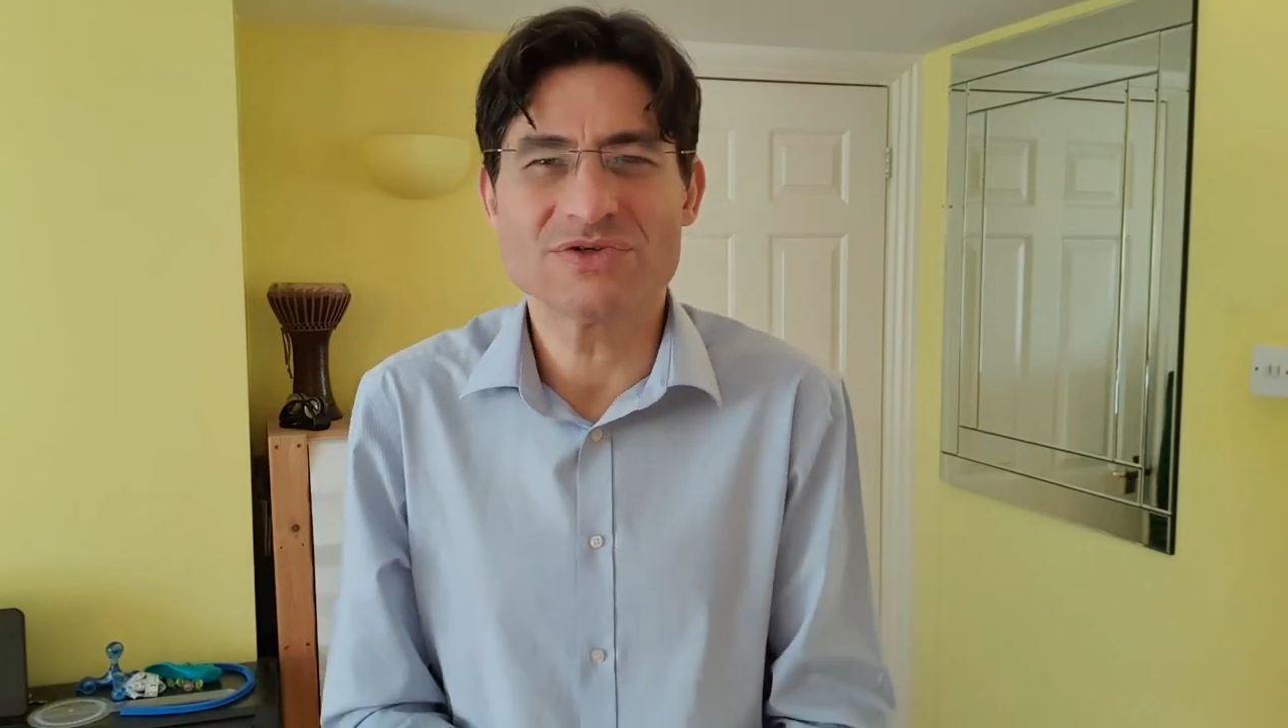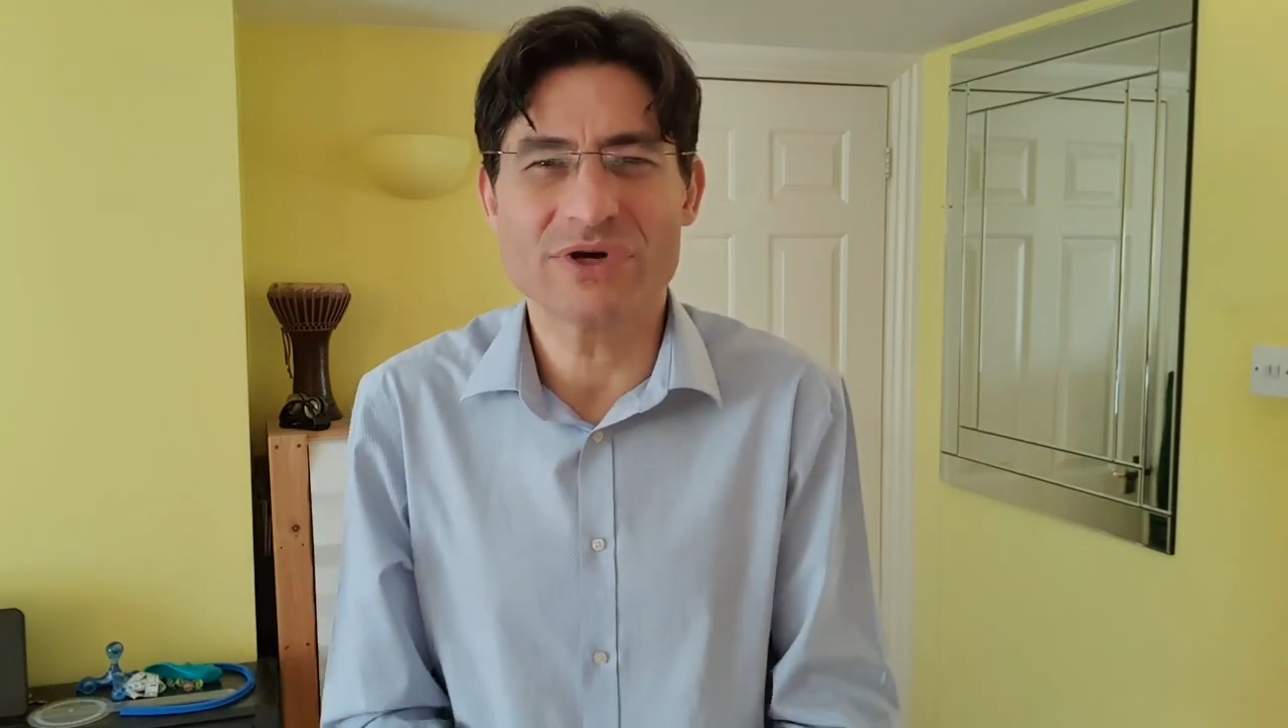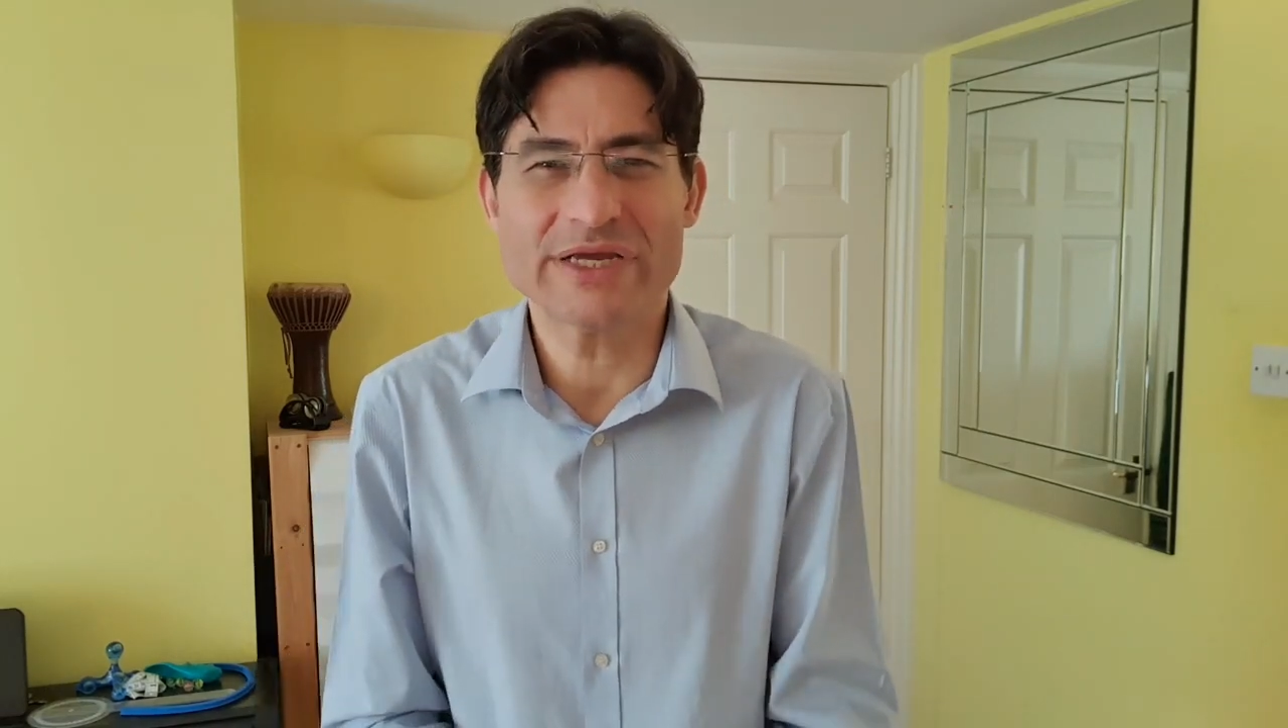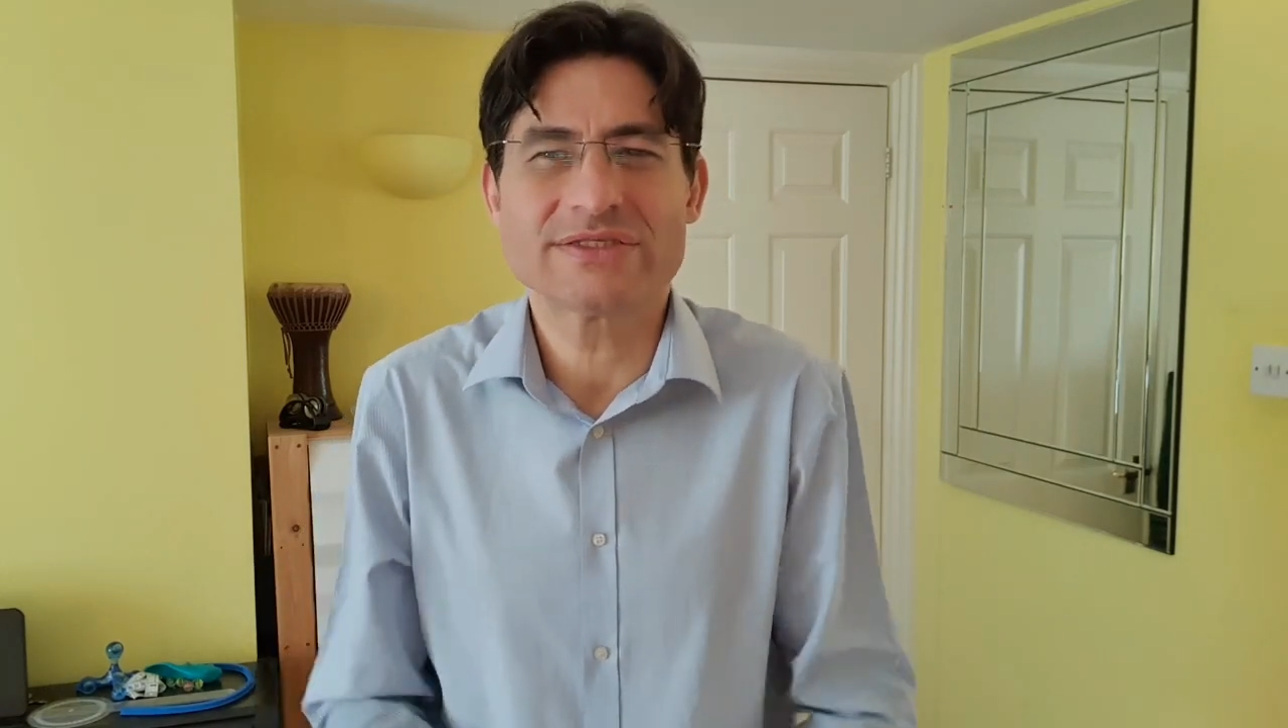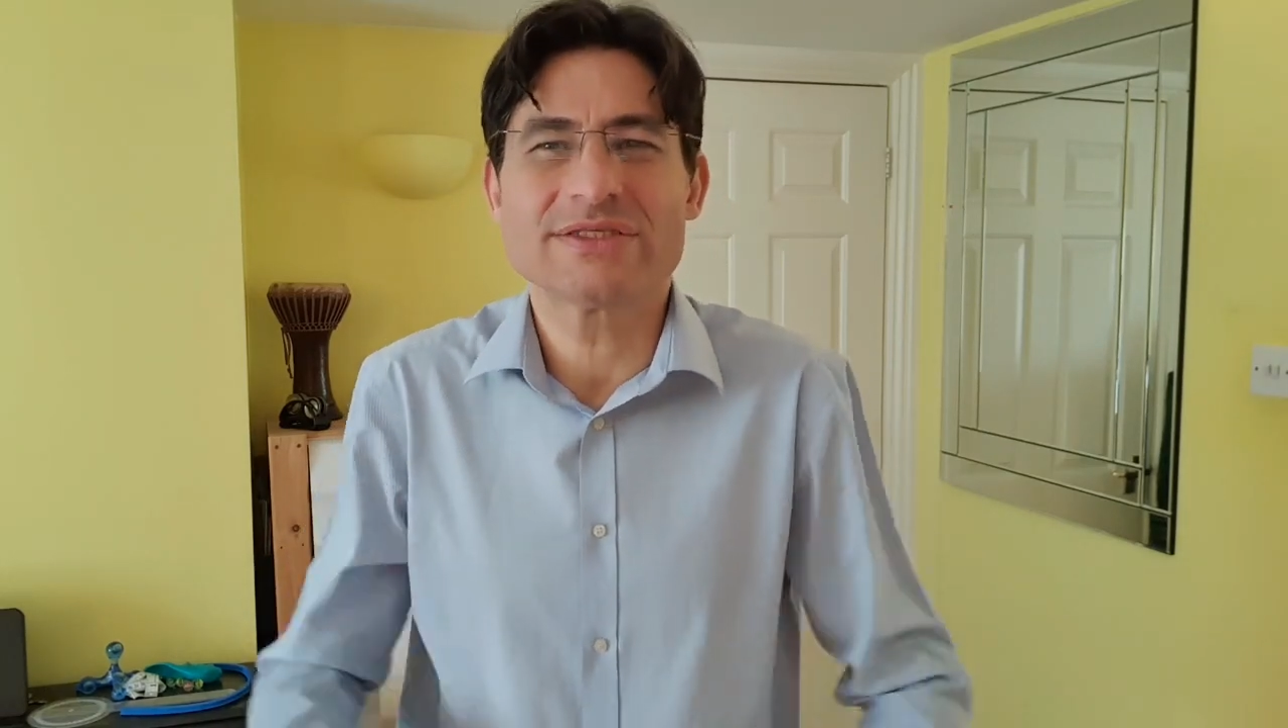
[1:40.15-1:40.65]
or
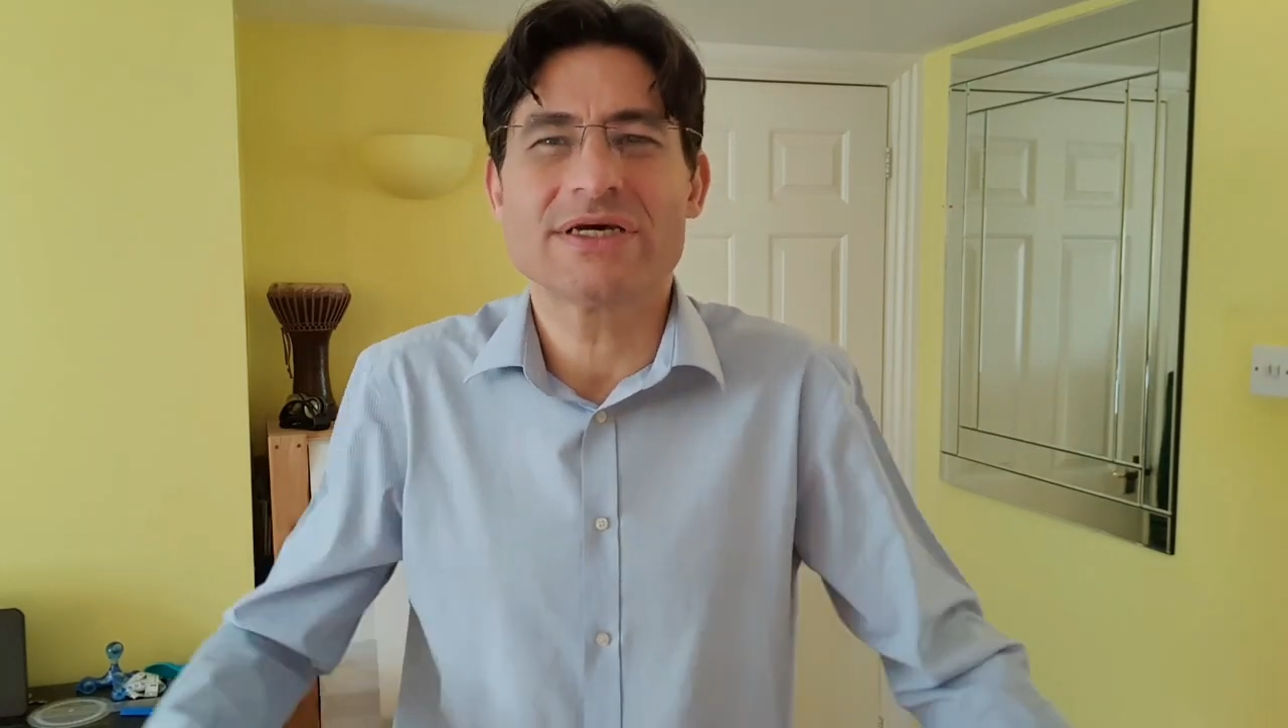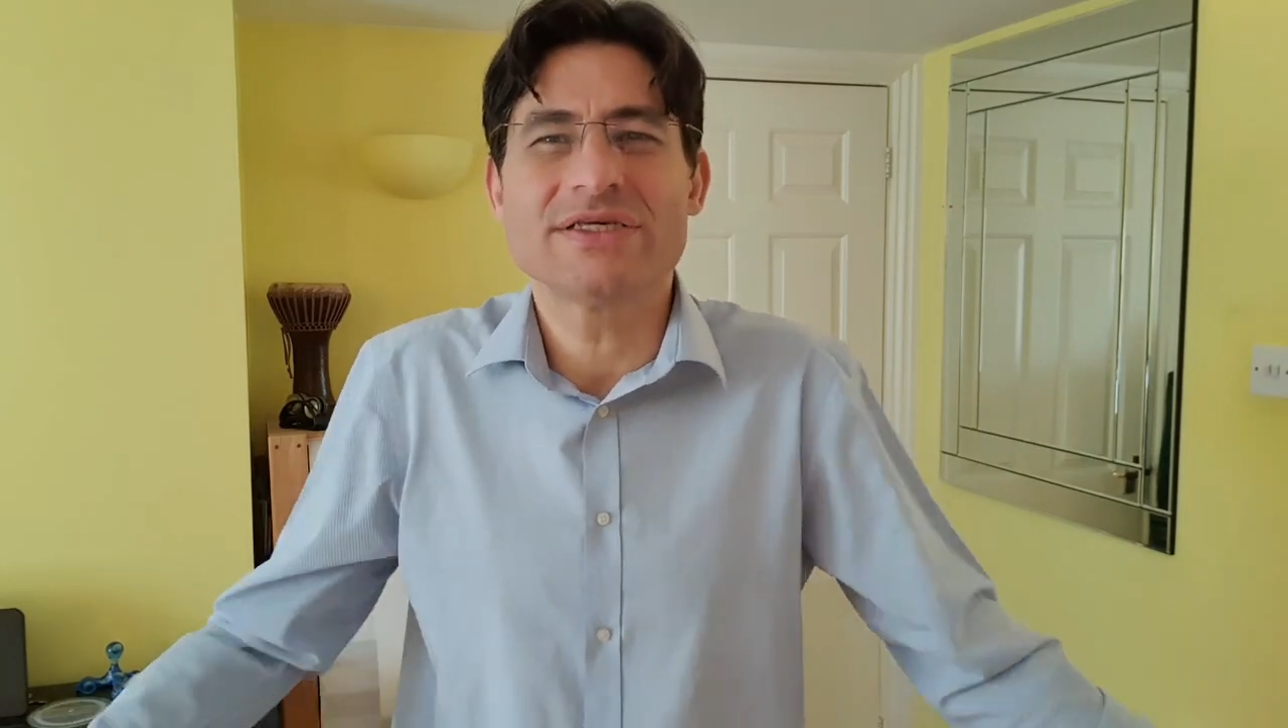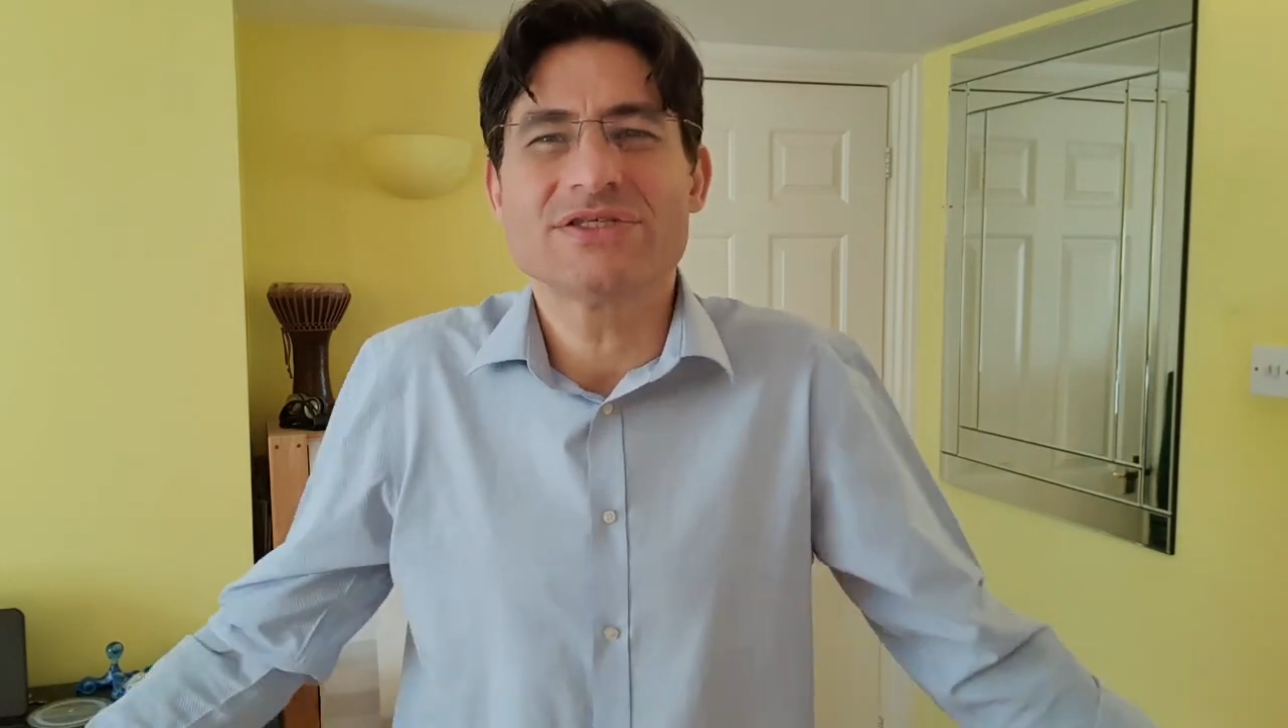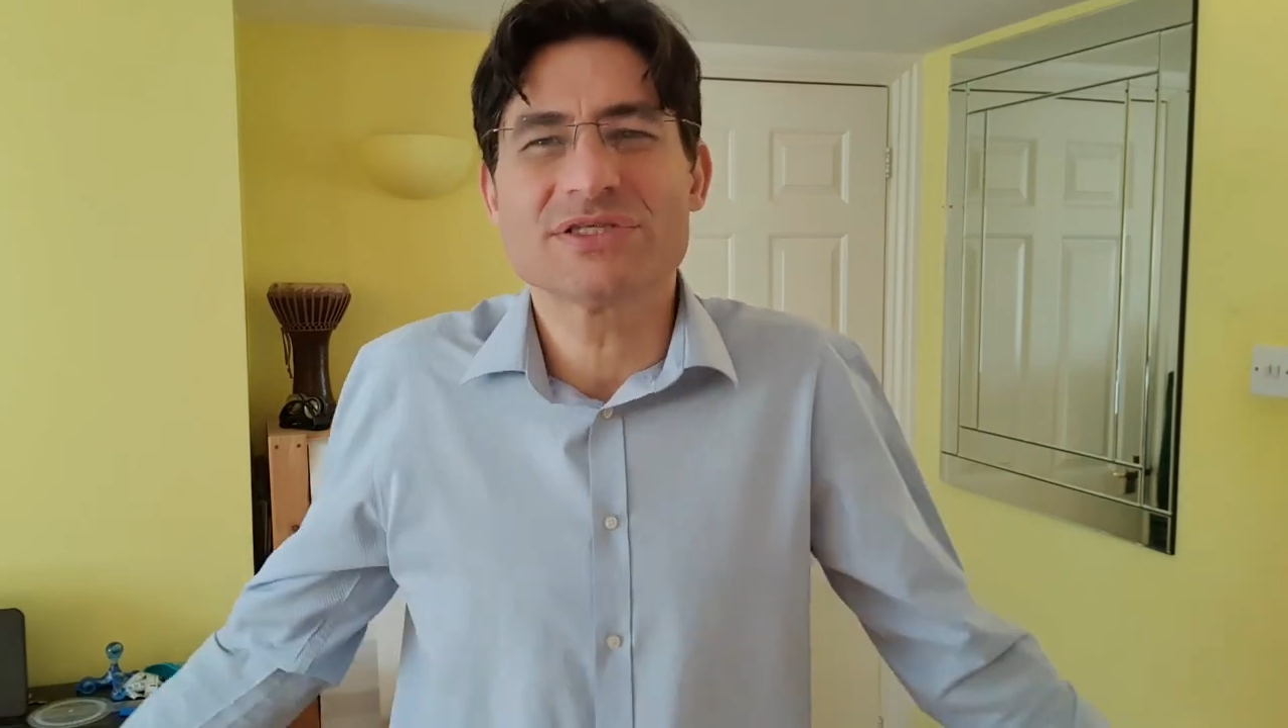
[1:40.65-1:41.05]
exercise,